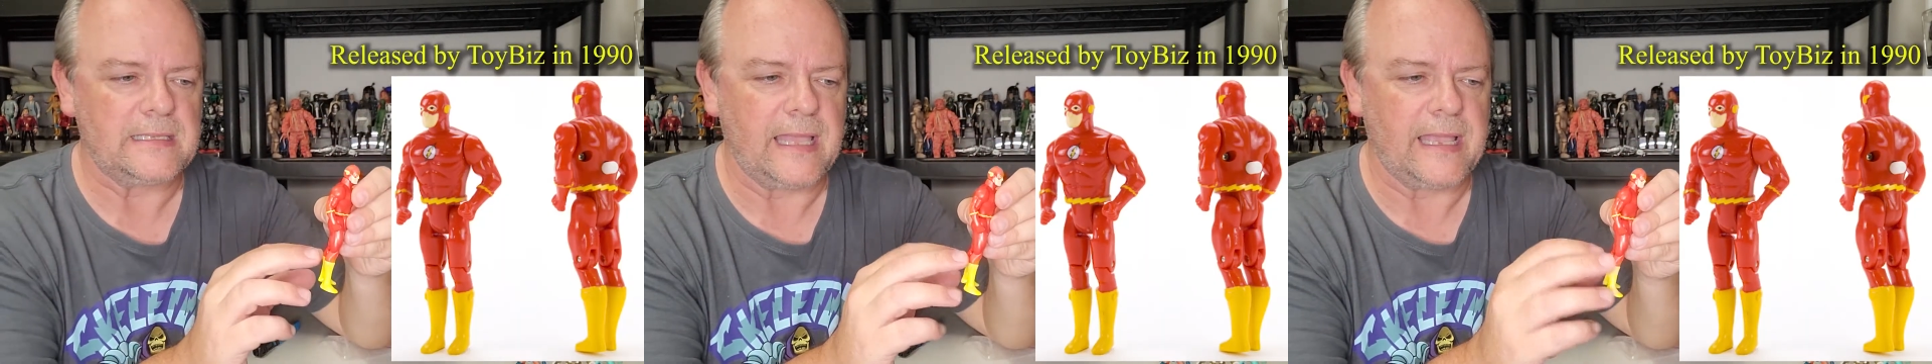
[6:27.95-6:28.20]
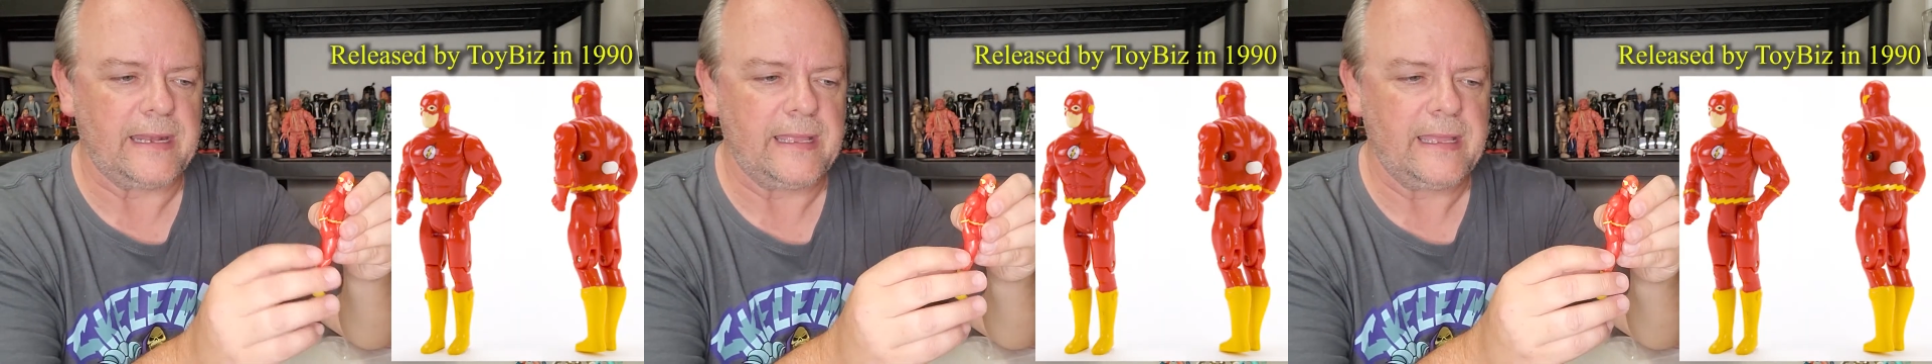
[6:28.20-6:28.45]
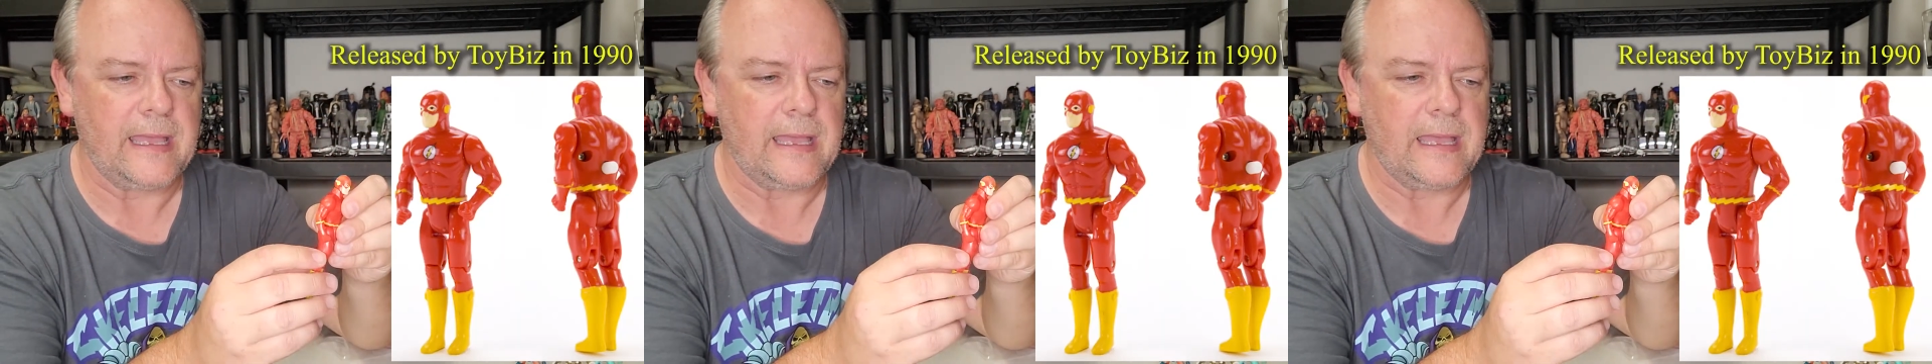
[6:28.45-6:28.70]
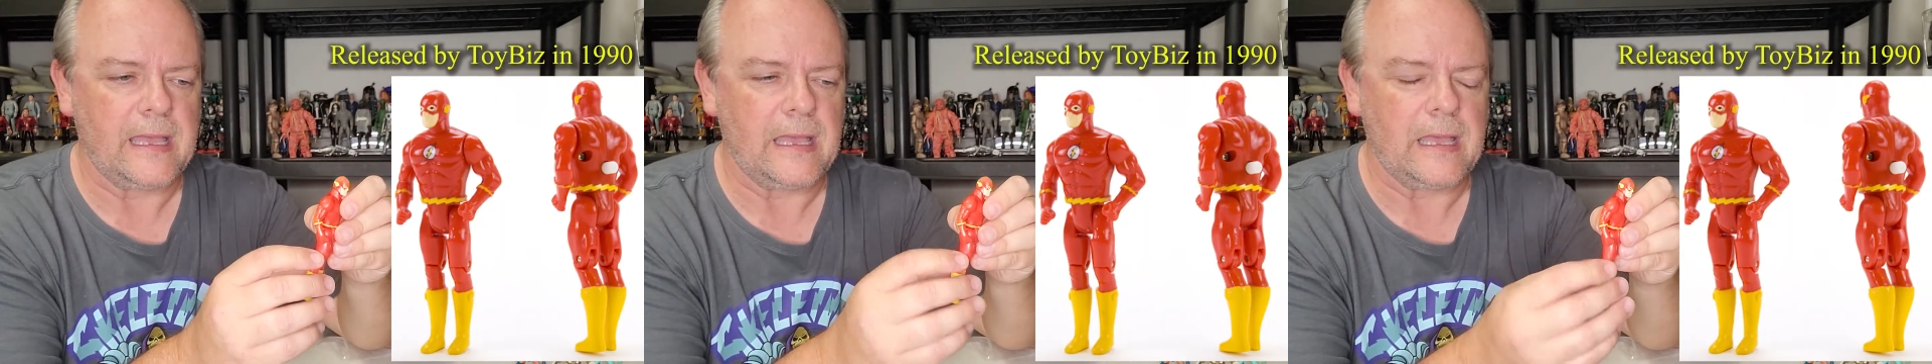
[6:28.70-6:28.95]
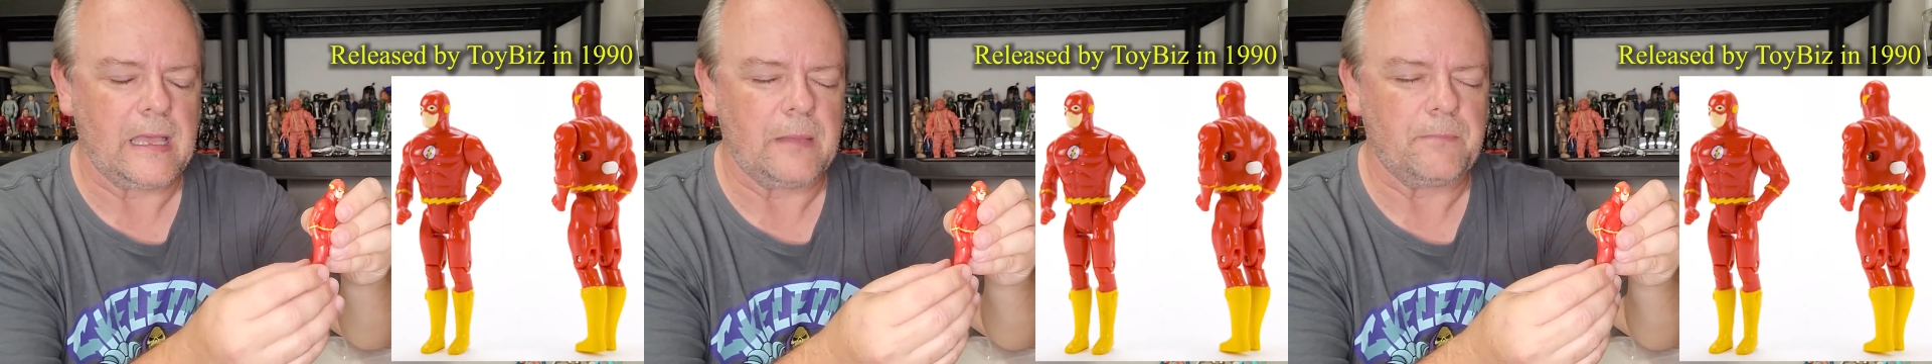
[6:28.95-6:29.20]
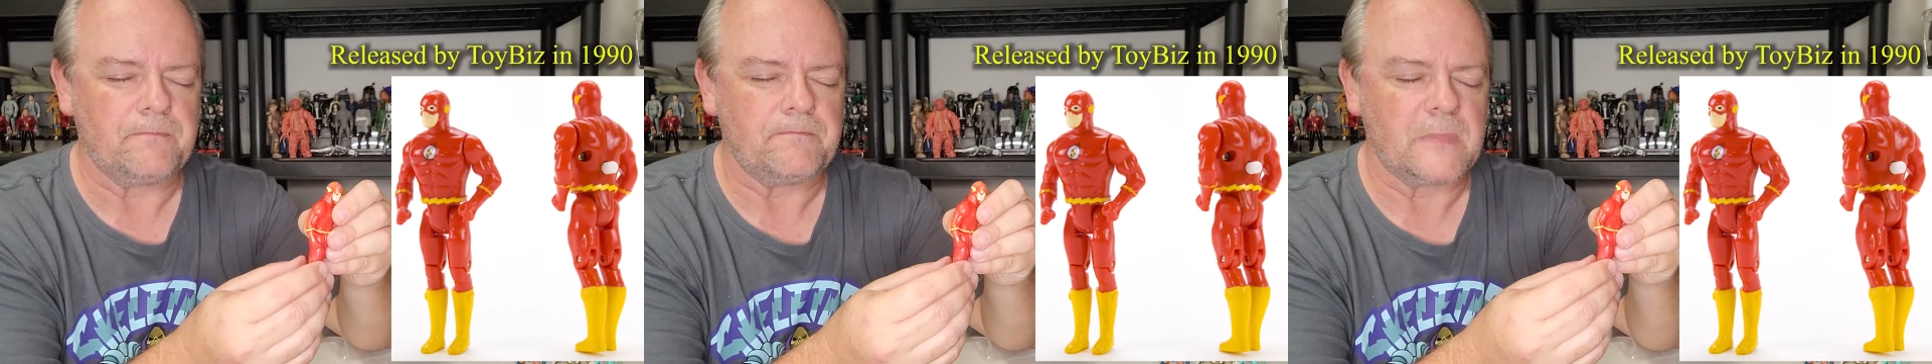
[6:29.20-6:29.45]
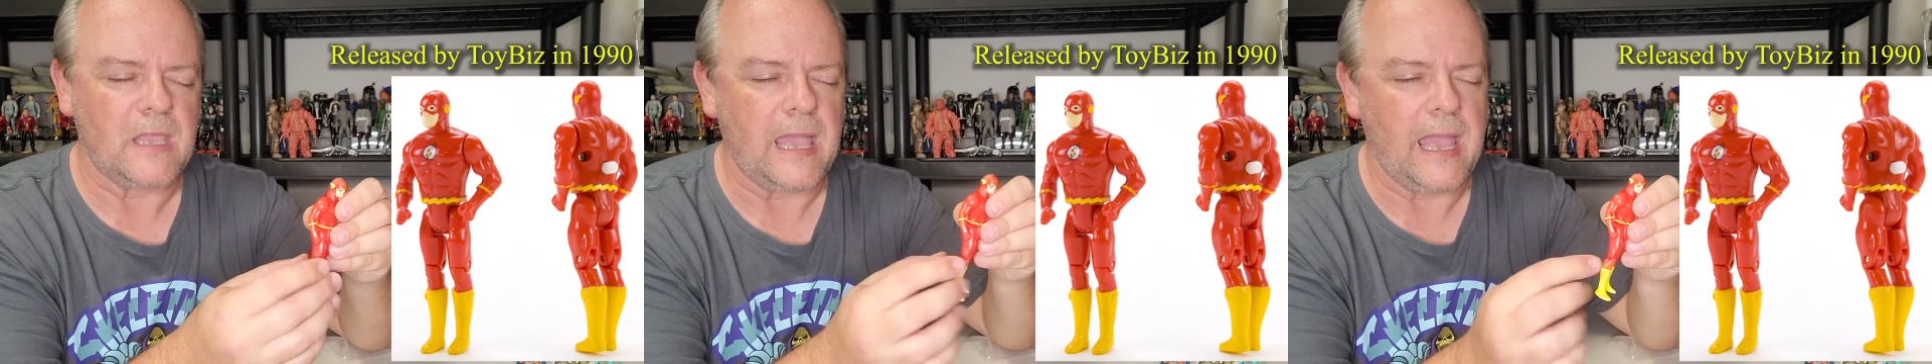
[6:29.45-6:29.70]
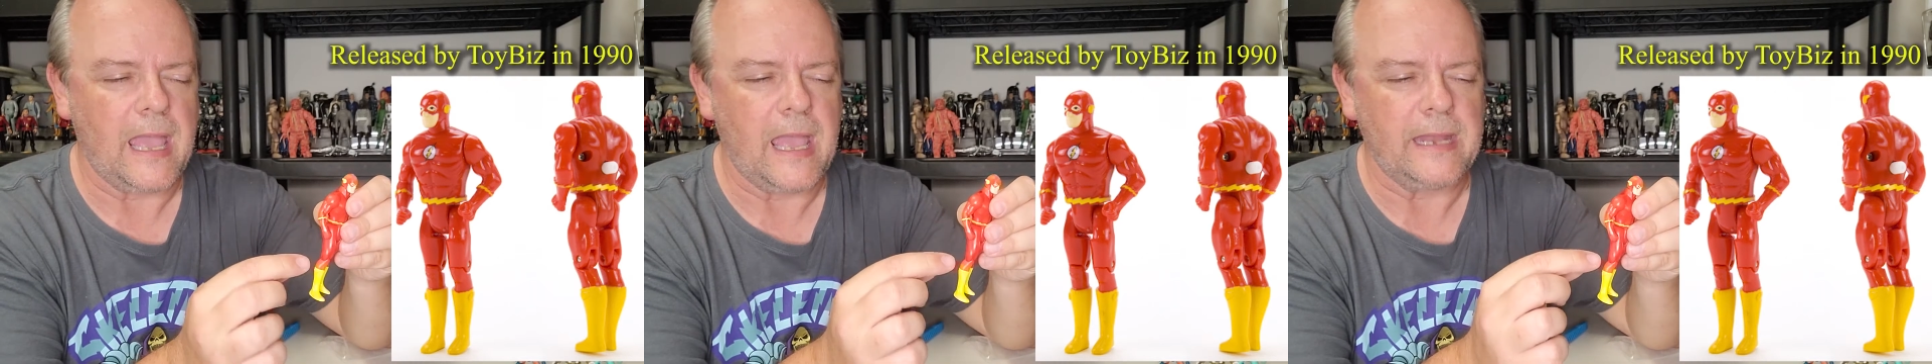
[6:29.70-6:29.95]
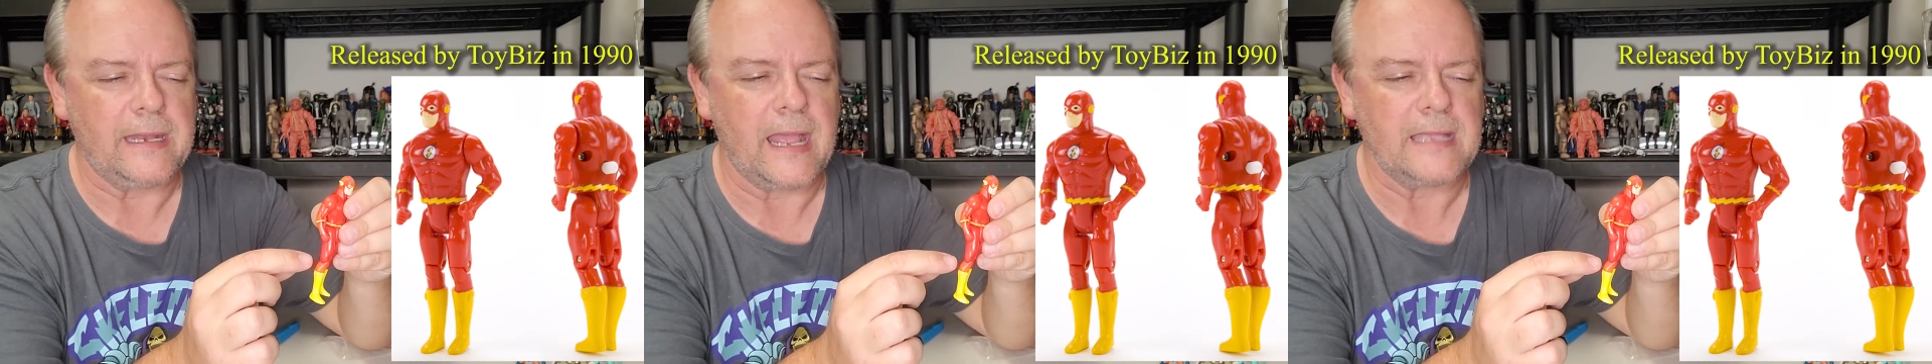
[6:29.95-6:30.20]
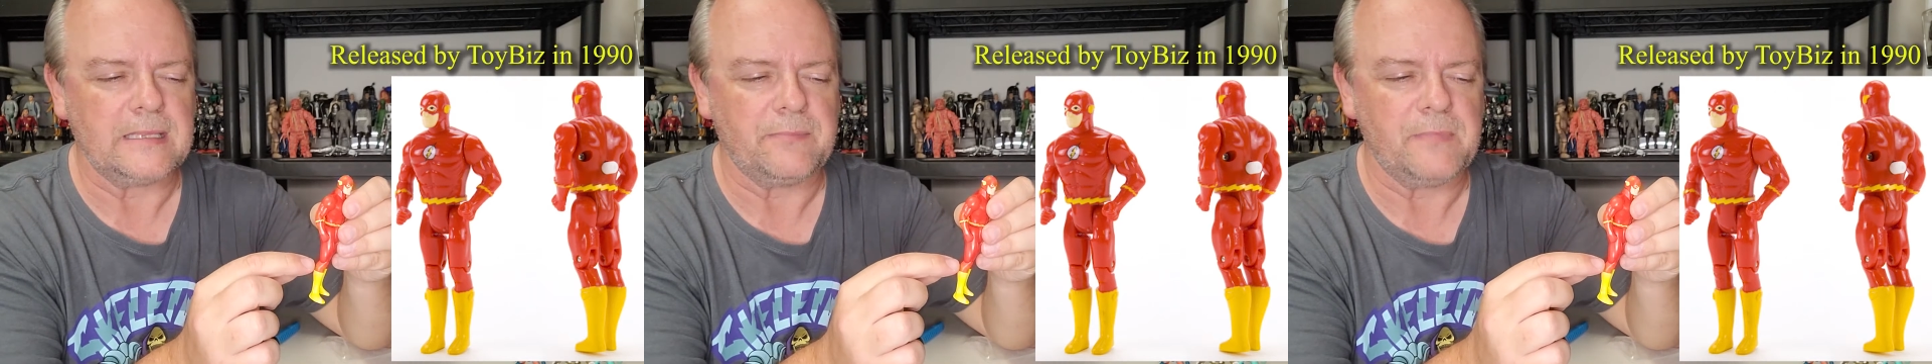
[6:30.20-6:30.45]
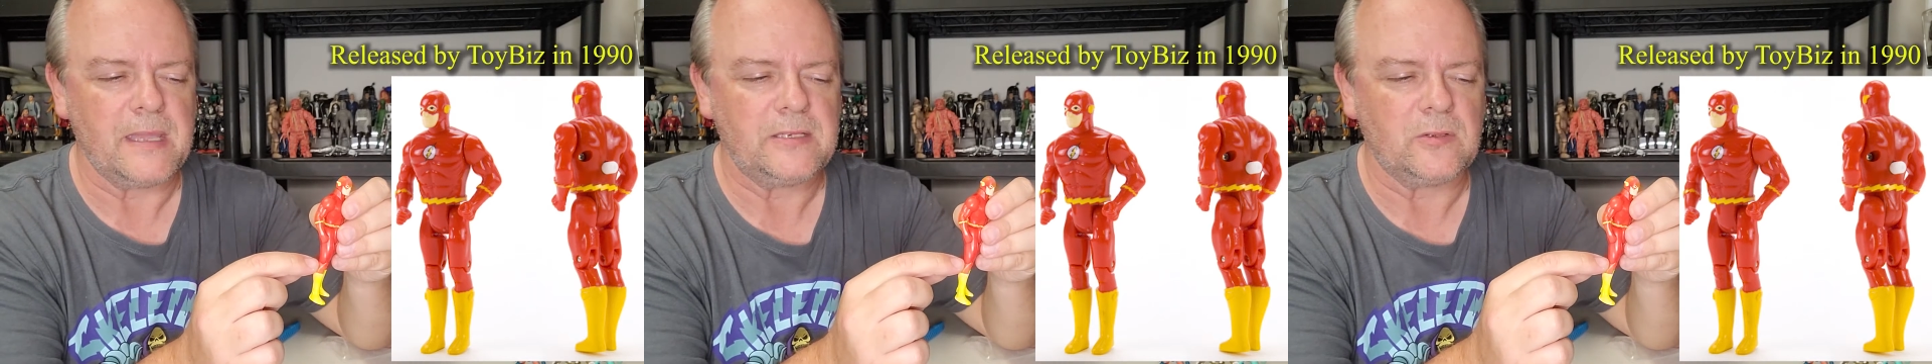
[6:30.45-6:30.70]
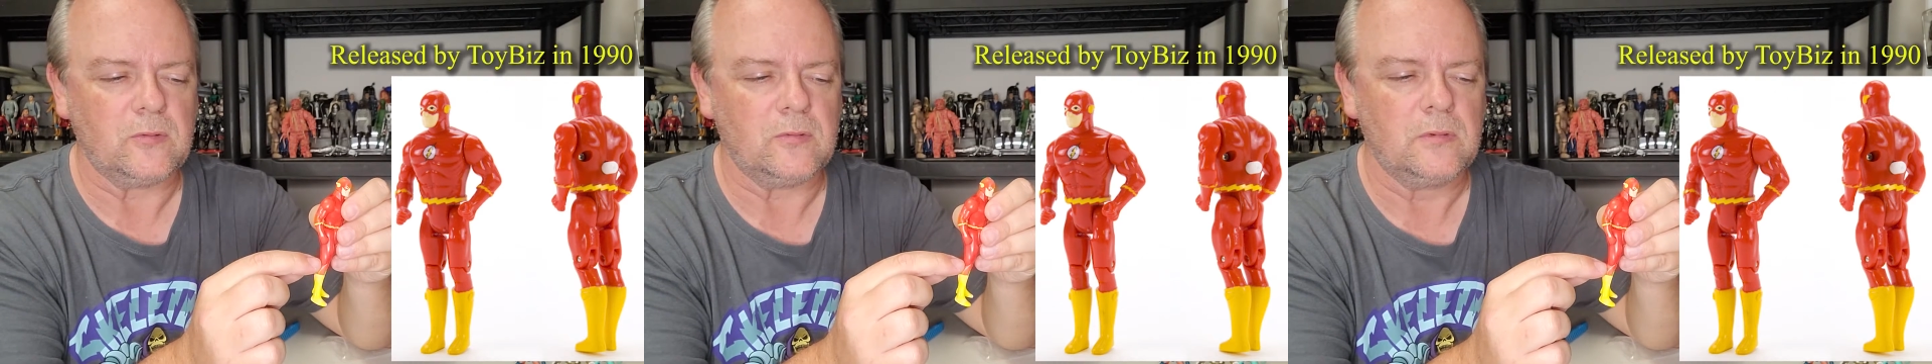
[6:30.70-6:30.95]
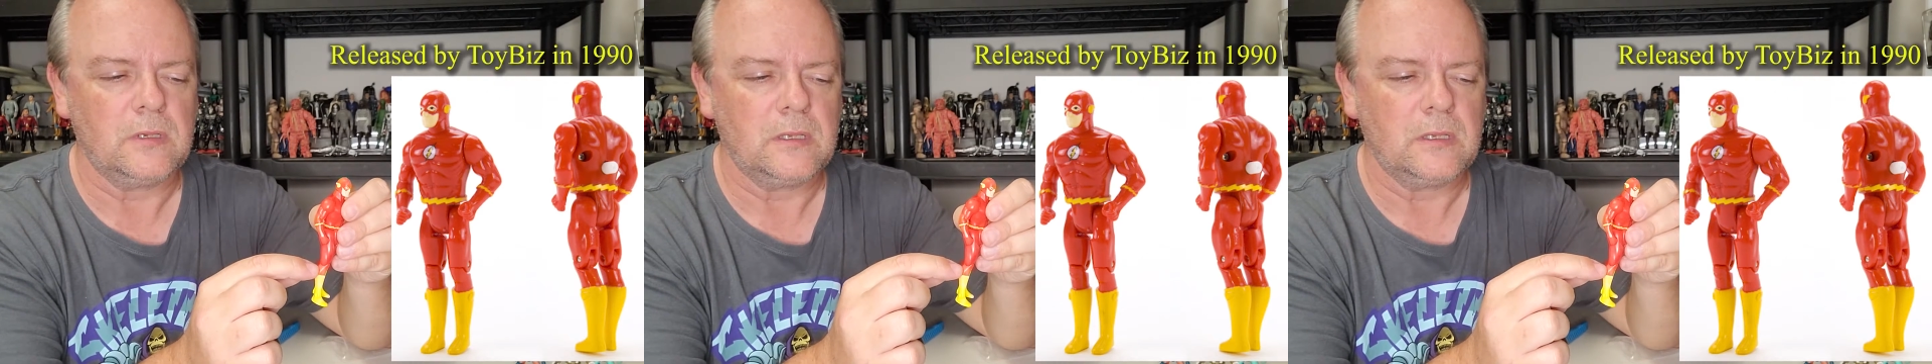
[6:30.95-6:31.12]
later, and it has a metal